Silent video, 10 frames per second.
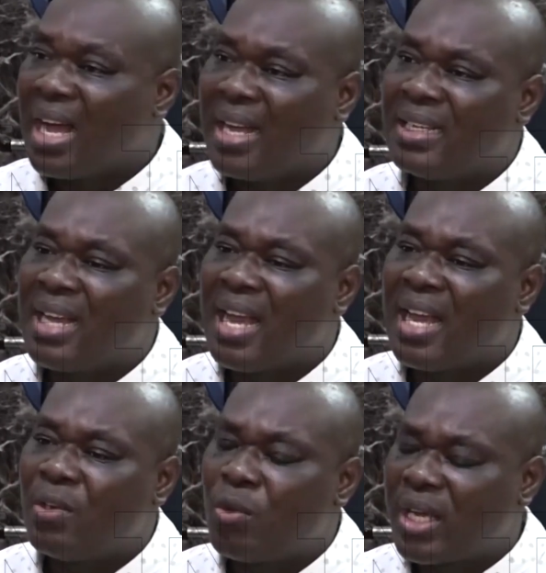And
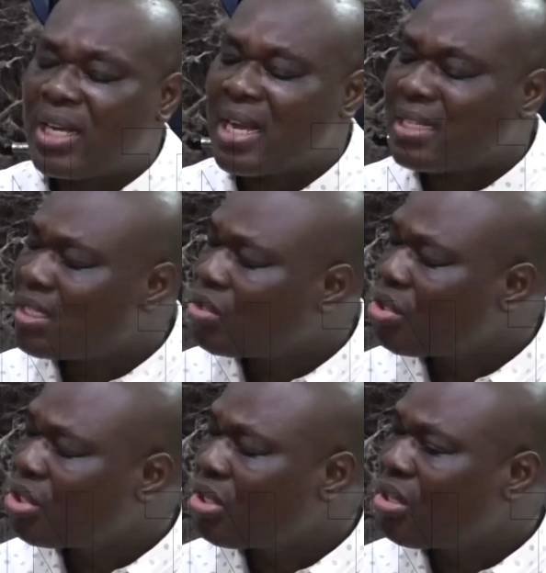looking at the
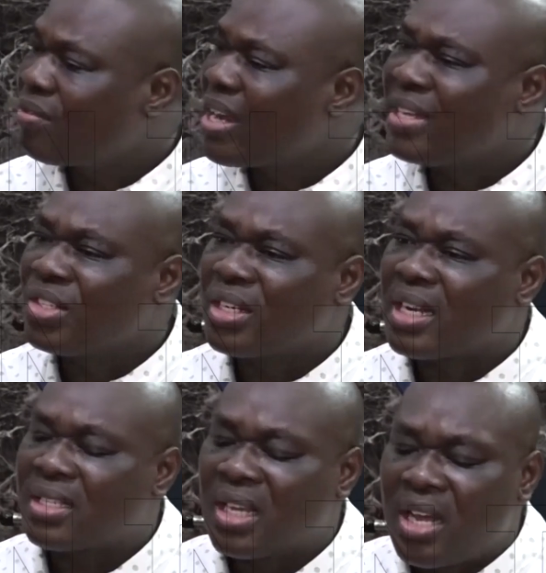situation of
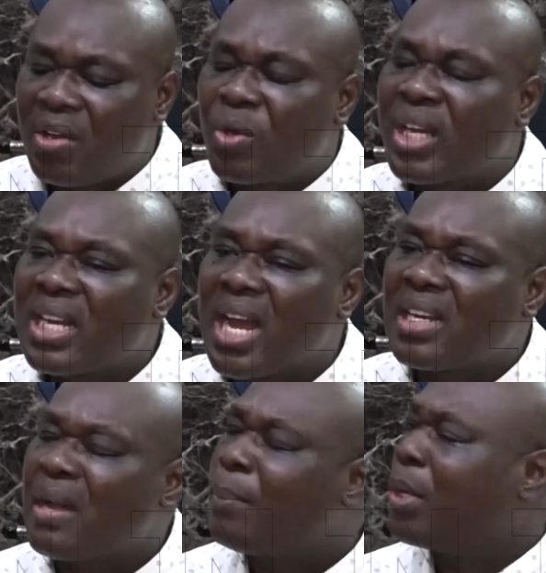Nigerians, looking at
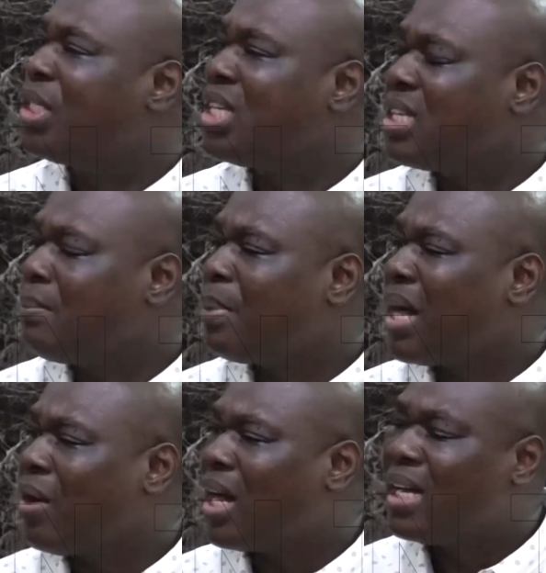their purchasing
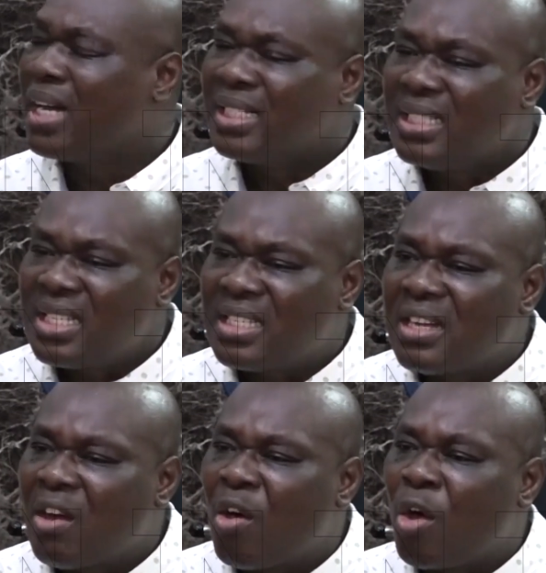power,
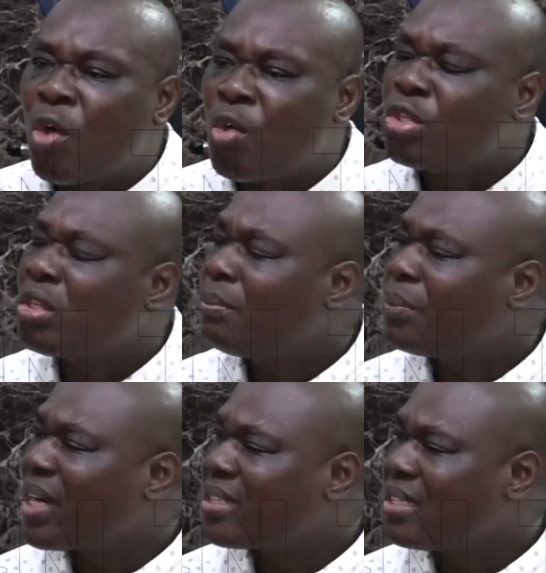these unwholesome
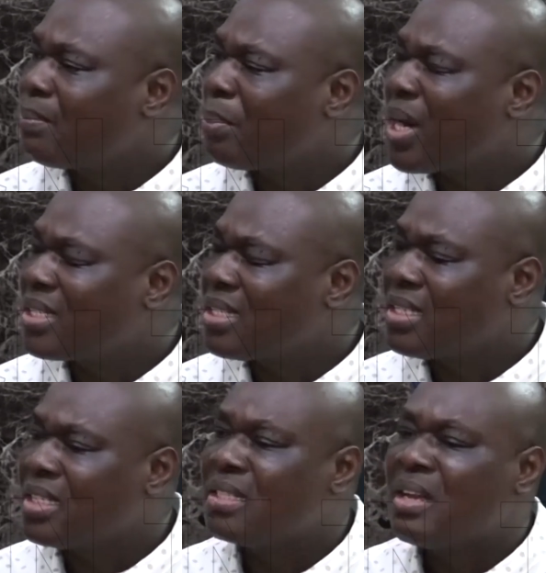
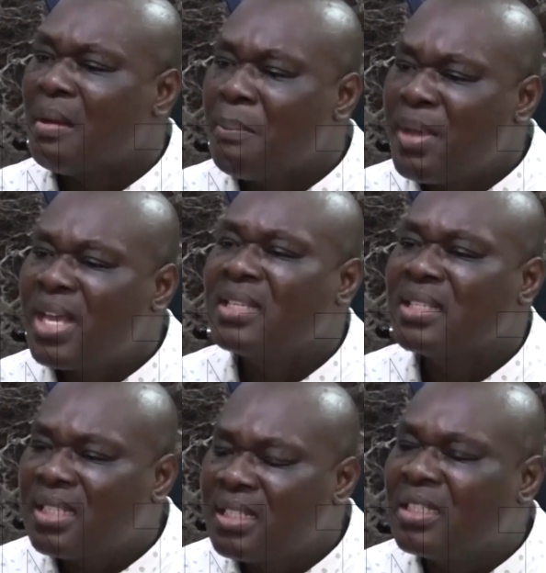practices
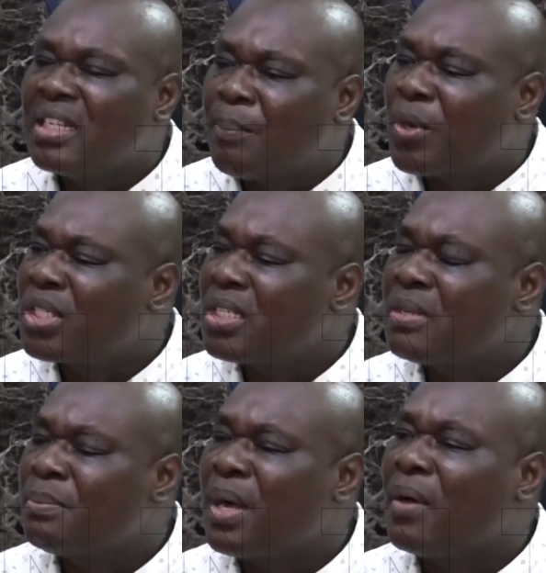makes the
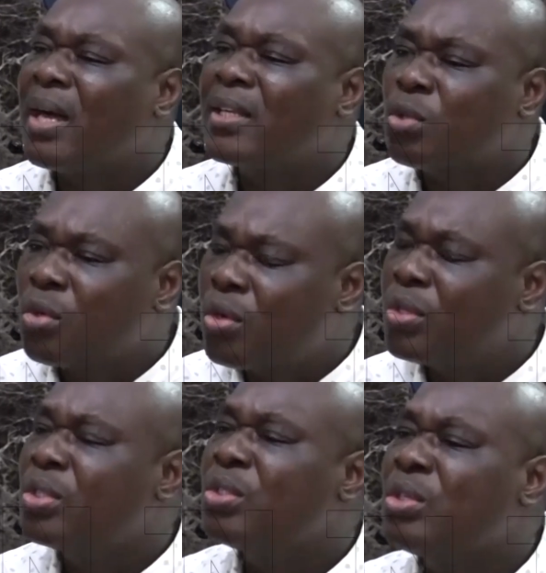purchasing power to
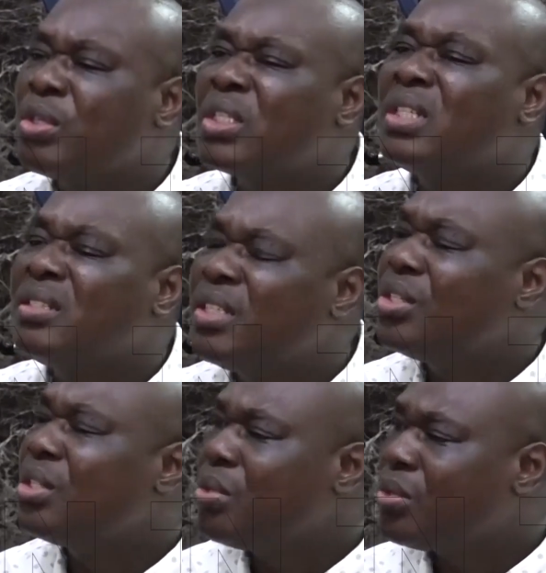continuously
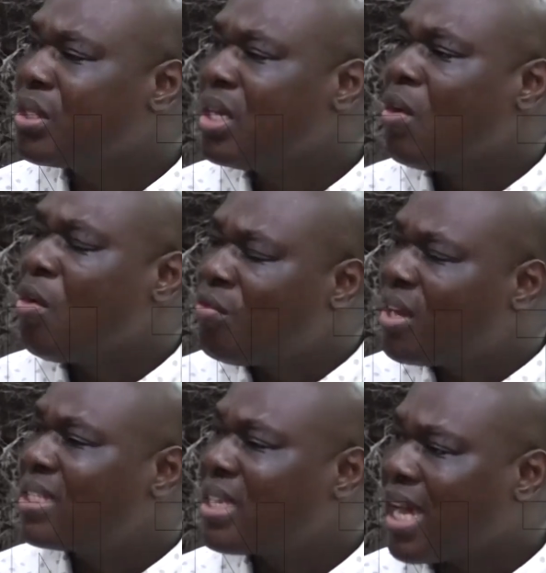reduce
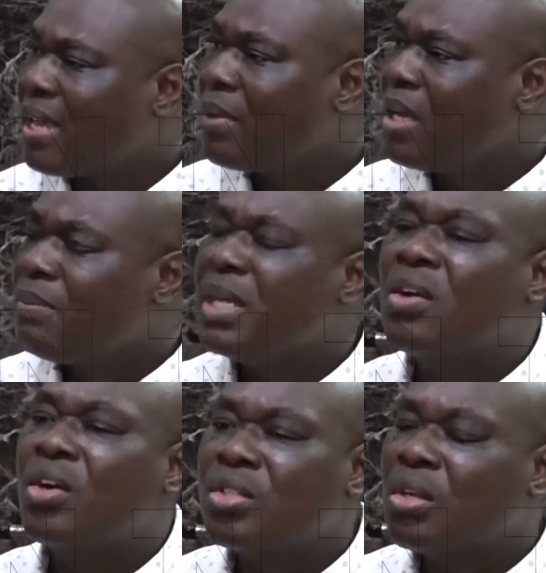over time,
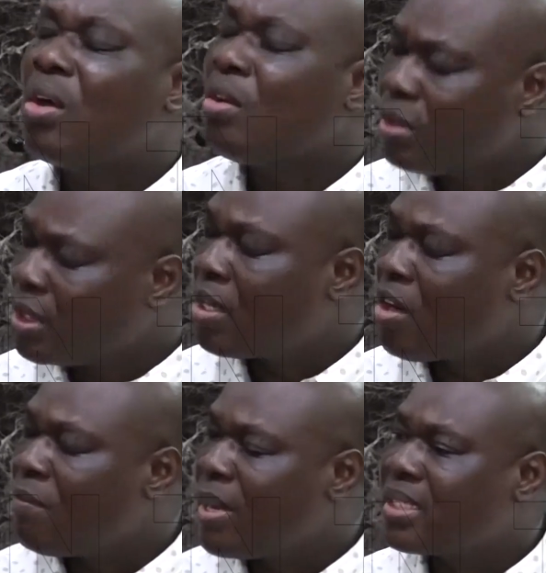because the
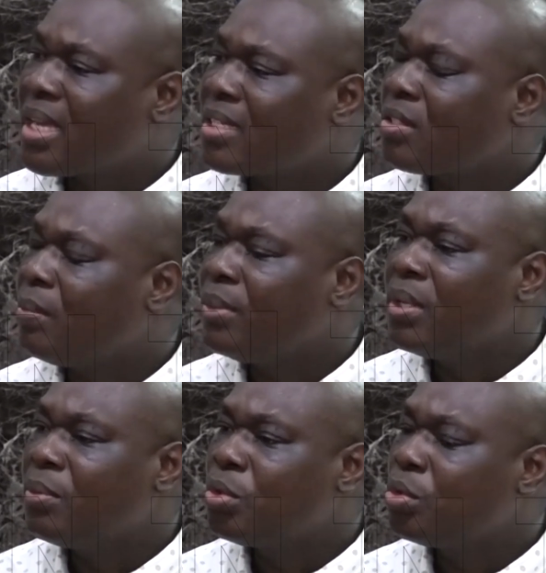government has not been
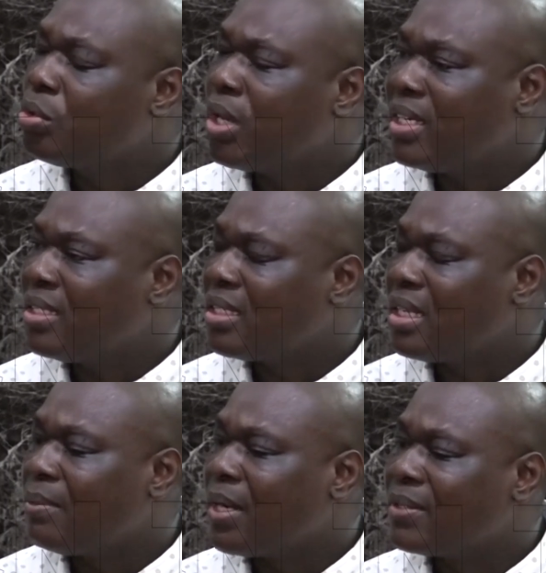able to do anything
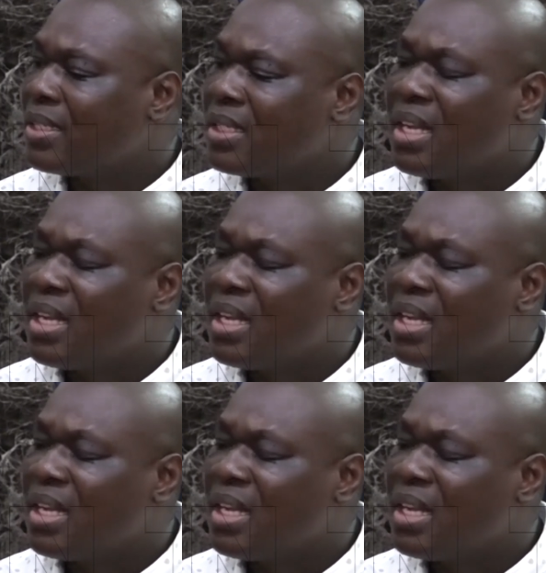about it,